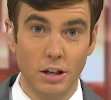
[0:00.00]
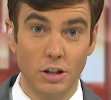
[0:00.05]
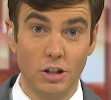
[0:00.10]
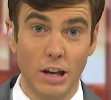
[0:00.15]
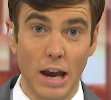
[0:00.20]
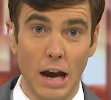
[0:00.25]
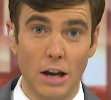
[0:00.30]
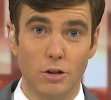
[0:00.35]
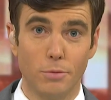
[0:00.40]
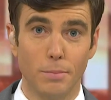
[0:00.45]

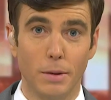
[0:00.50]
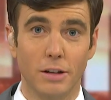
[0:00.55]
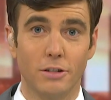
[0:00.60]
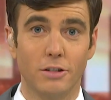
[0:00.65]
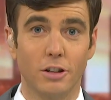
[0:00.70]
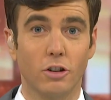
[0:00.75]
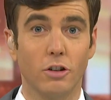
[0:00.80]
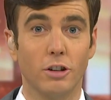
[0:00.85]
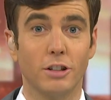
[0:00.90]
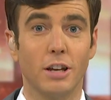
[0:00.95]
Education
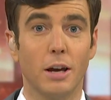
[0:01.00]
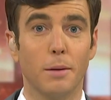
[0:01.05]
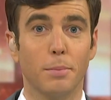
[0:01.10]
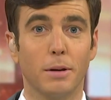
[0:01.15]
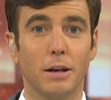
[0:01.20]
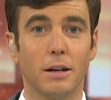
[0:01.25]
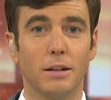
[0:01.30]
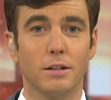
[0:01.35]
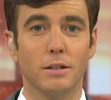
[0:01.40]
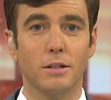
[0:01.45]
Minister Chris
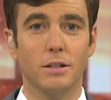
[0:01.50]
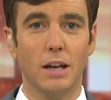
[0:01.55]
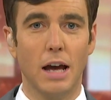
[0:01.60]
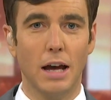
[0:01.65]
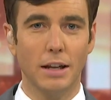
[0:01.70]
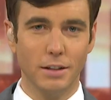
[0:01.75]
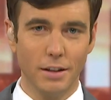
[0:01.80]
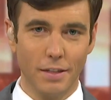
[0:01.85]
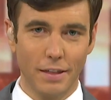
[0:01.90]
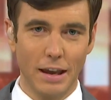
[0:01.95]
Hipkins.
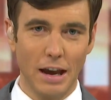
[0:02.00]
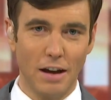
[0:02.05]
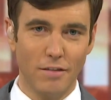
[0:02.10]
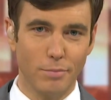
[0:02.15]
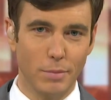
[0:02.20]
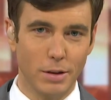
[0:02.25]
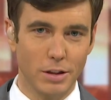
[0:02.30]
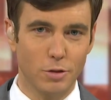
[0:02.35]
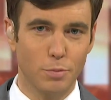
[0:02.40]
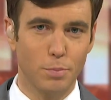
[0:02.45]
Under the
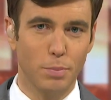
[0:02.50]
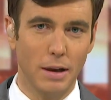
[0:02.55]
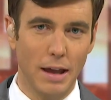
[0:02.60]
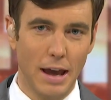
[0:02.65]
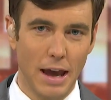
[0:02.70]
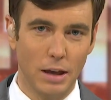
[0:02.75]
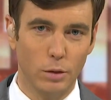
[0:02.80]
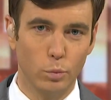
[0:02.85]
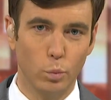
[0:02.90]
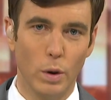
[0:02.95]
government's
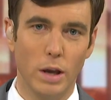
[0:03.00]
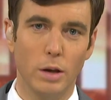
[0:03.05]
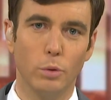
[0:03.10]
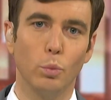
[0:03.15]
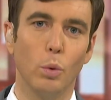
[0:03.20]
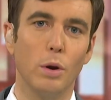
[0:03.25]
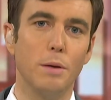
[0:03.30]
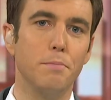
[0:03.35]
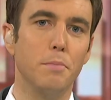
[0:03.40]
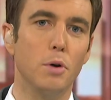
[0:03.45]
plan, when
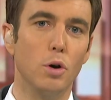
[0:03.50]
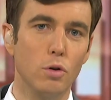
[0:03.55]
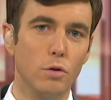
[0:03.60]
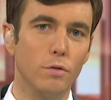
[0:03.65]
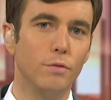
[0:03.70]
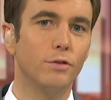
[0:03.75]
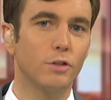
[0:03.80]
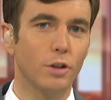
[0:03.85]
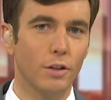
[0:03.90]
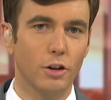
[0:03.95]
we
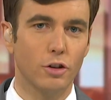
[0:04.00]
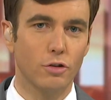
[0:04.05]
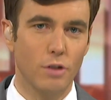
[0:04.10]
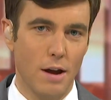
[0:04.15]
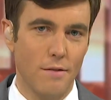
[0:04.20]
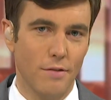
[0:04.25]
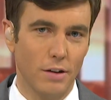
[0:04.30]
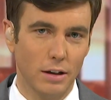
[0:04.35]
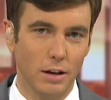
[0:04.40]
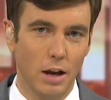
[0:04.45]
move to the
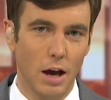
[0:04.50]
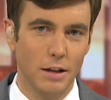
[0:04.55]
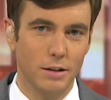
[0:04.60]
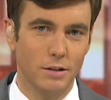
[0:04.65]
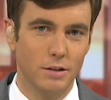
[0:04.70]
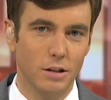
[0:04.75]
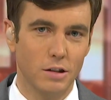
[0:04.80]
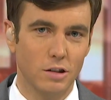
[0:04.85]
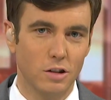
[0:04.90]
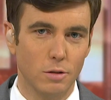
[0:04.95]
traffic light
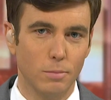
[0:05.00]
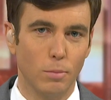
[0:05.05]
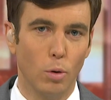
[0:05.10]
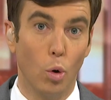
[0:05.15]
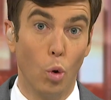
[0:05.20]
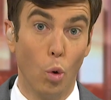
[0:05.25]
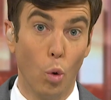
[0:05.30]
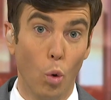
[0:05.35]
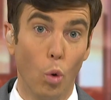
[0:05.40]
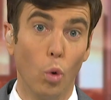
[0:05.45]
system,
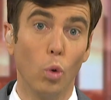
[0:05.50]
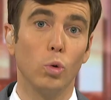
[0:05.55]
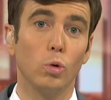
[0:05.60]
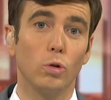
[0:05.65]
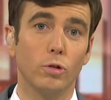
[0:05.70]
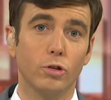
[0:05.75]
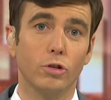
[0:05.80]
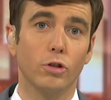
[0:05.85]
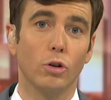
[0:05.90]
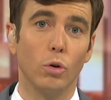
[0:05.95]

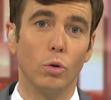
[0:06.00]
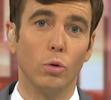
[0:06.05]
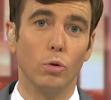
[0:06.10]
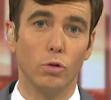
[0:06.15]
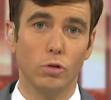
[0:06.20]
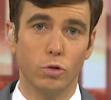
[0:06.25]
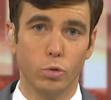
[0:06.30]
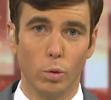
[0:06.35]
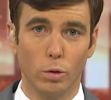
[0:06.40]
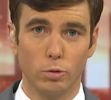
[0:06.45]
all
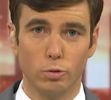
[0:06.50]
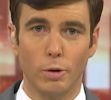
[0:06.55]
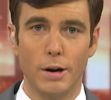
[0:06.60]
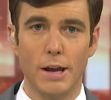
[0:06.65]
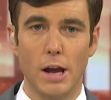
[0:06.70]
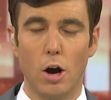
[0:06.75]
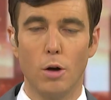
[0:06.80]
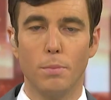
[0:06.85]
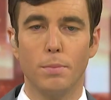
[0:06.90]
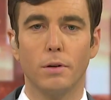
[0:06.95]
schools will
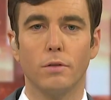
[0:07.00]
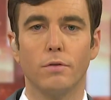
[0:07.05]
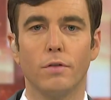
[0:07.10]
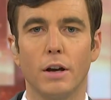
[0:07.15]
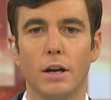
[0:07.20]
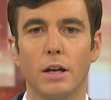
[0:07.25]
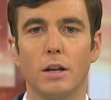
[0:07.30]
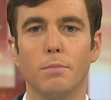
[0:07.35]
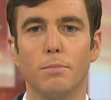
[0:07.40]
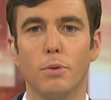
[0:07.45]
reopen for
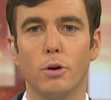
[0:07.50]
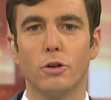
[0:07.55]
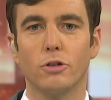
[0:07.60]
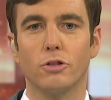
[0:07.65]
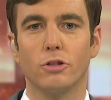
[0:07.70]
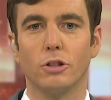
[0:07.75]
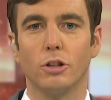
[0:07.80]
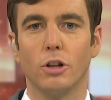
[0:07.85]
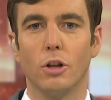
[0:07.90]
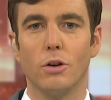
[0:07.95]
in
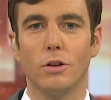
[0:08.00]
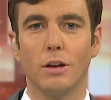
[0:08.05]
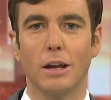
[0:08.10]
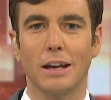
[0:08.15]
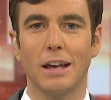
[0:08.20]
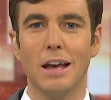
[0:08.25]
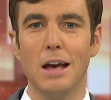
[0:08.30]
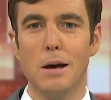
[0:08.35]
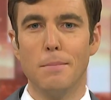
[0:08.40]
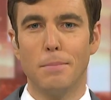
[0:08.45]
person
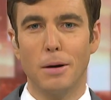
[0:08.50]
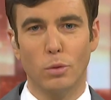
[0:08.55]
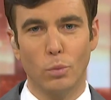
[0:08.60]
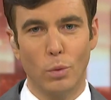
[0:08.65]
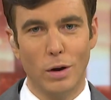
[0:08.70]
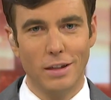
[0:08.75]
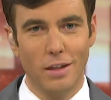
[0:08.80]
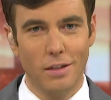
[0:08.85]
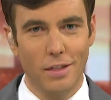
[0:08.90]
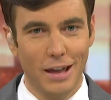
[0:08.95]
learning. But
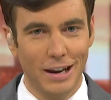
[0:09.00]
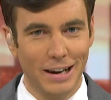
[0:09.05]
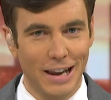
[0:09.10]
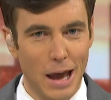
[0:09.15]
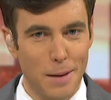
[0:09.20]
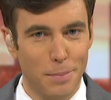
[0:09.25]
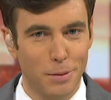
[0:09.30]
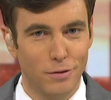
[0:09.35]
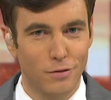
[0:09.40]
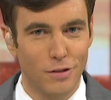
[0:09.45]
whether that'll
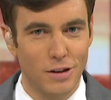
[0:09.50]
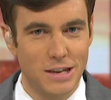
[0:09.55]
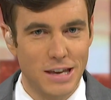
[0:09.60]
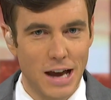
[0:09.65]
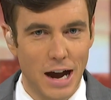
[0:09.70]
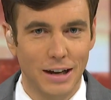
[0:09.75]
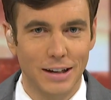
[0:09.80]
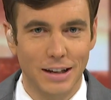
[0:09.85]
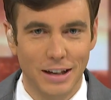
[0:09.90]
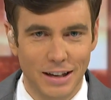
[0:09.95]
happen for
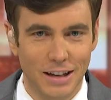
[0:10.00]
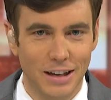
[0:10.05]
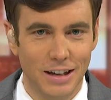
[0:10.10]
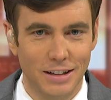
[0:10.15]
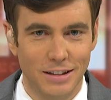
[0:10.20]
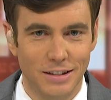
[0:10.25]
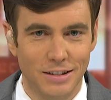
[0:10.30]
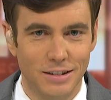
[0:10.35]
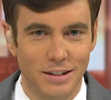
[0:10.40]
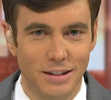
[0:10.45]
younger
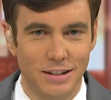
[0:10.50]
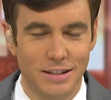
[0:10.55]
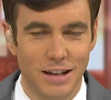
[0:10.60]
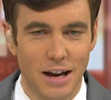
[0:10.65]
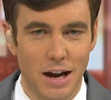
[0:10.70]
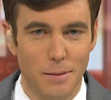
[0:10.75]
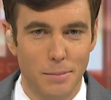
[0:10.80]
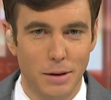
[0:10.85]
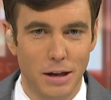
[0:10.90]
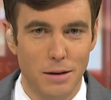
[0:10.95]
kids in
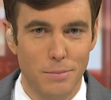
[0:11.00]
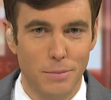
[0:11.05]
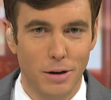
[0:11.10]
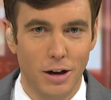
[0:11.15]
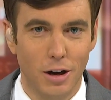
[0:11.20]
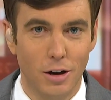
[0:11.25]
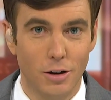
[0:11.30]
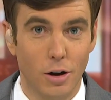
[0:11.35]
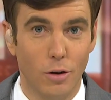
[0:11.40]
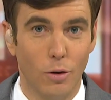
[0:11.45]
Tamaki
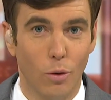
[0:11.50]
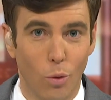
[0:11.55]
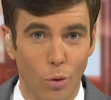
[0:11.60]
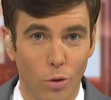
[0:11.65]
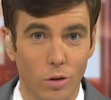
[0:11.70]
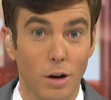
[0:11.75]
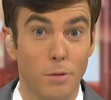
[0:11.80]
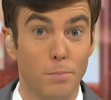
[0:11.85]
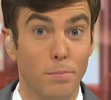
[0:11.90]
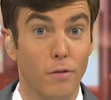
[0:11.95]
Makaurau,
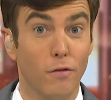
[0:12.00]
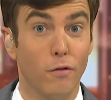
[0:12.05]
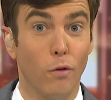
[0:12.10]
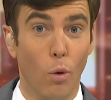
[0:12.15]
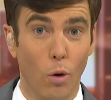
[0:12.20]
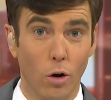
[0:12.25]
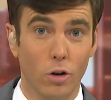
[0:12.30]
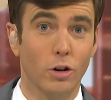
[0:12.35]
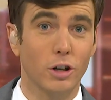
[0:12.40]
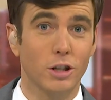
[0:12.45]
Auckland,
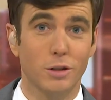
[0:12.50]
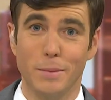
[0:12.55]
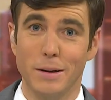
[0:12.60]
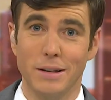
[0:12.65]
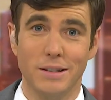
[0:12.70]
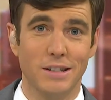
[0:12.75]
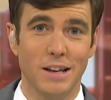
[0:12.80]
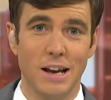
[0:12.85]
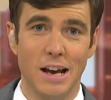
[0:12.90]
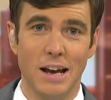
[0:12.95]
before
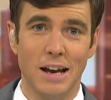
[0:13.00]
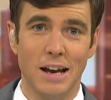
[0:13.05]
Christmas